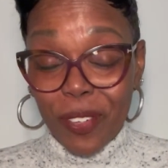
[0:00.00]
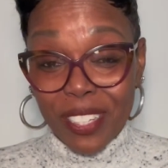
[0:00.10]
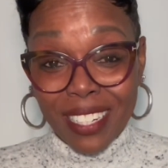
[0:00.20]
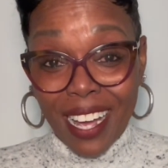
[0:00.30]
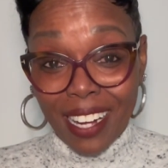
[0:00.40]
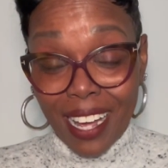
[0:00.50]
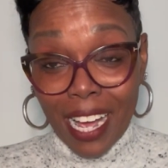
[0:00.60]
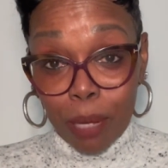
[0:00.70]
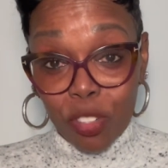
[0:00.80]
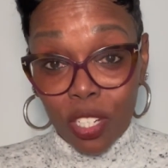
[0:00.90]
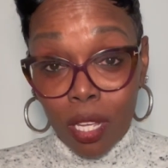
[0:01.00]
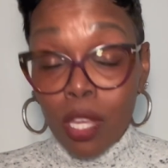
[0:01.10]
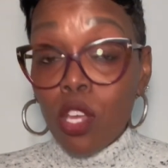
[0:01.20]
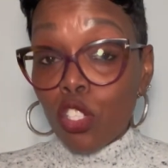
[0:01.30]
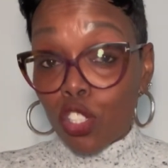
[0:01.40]
not an option.
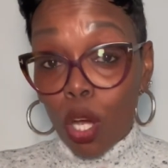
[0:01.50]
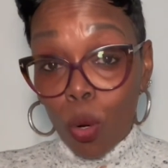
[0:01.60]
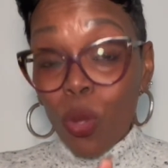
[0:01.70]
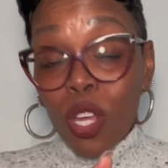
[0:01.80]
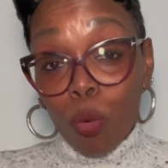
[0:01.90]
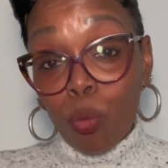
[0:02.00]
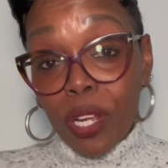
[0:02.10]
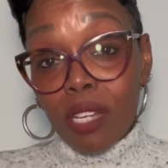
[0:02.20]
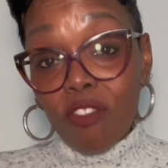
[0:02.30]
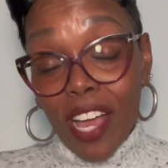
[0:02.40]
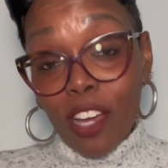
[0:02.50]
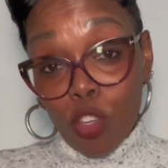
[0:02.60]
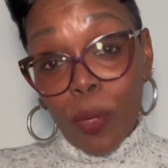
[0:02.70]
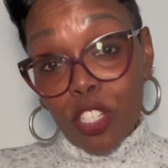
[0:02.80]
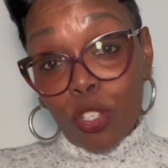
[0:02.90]
So
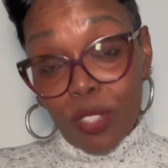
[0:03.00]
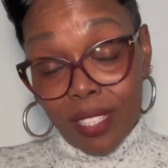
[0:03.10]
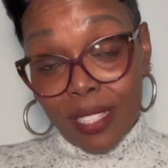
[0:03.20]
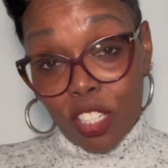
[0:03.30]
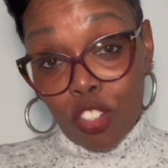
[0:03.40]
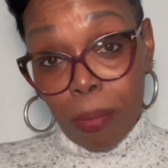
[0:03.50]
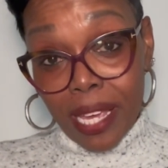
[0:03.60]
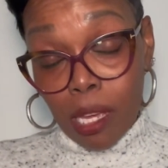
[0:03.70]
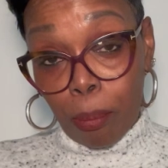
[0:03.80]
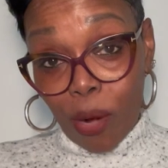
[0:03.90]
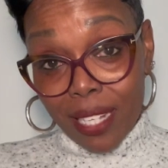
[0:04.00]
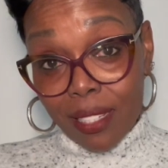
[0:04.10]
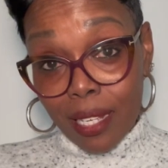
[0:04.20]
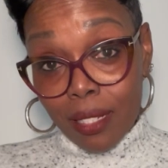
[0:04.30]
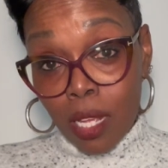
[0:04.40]
reevaluate your decision-making
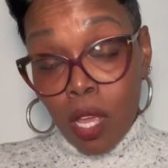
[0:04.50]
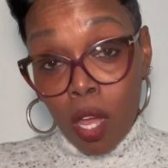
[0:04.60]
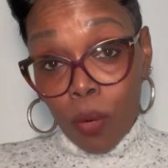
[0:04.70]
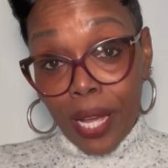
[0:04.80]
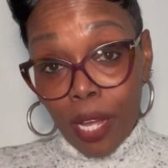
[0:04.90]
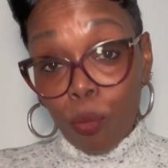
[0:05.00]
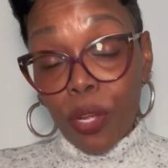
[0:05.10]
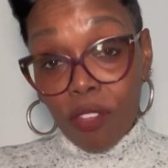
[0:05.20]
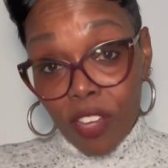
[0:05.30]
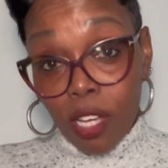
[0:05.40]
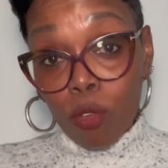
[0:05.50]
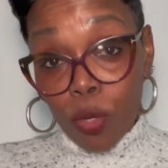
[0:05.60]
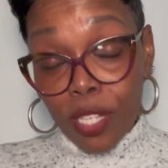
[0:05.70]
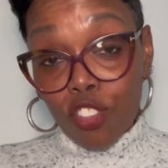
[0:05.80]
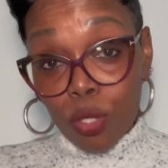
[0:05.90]
process. Okay,
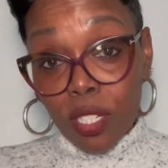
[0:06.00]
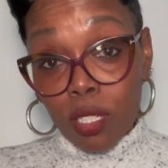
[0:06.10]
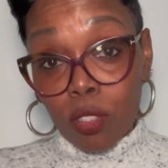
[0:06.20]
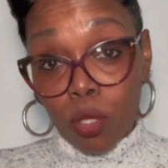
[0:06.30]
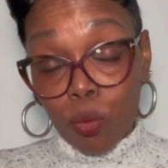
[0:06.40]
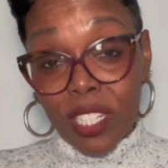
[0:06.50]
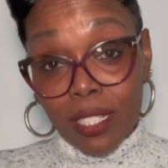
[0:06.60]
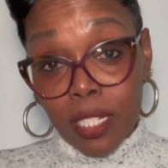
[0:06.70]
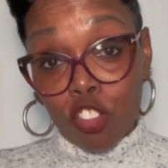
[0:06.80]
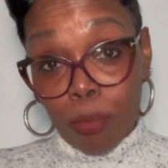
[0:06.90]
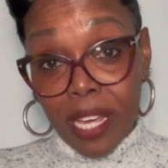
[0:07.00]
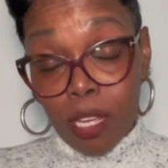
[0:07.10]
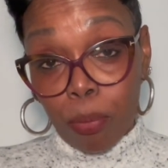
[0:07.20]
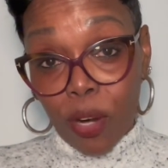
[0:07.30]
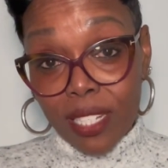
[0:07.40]
reevaluate your decision-making
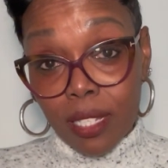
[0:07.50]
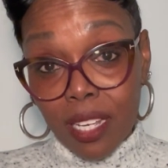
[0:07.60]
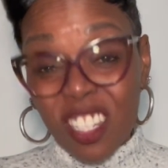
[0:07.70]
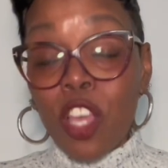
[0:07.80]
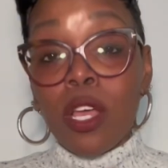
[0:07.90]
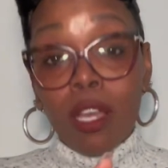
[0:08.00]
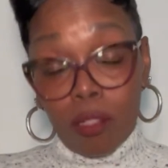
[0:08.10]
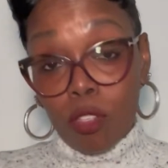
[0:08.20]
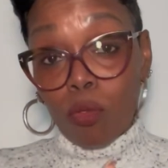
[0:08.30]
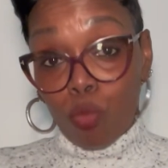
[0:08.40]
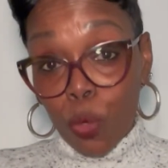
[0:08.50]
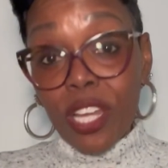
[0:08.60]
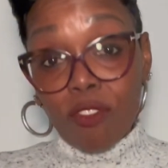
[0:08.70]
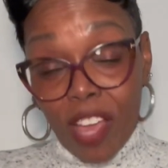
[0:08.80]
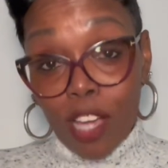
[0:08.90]
process.
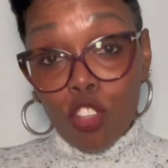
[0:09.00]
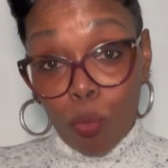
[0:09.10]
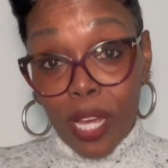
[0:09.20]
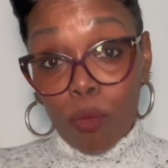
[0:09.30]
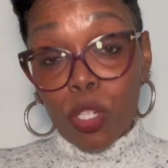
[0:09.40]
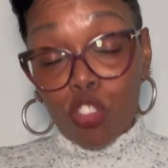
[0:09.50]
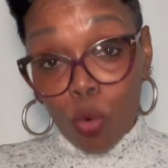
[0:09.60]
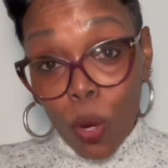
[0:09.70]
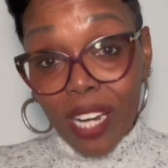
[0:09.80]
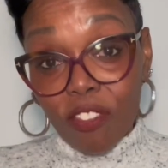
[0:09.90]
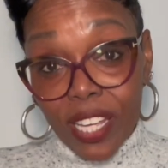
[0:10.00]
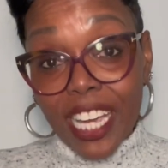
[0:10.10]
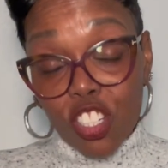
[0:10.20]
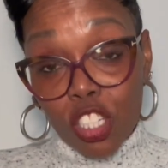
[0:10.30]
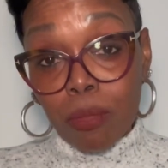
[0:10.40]
Reevaluate what your
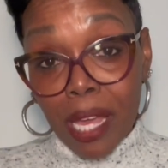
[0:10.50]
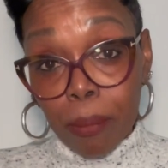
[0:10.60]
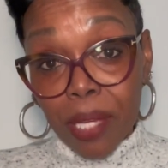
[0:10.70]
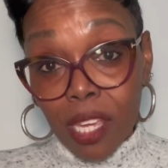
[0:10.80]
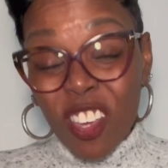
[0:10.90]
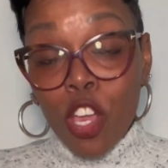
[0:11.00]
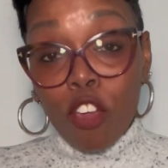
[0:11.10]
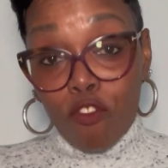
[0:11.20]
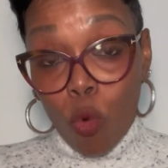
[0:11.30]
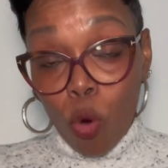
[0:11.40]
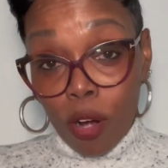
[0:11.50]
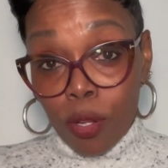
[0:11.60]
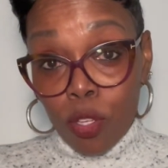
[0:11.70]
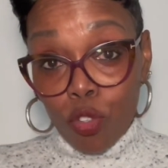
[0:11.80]
qualifications may be for,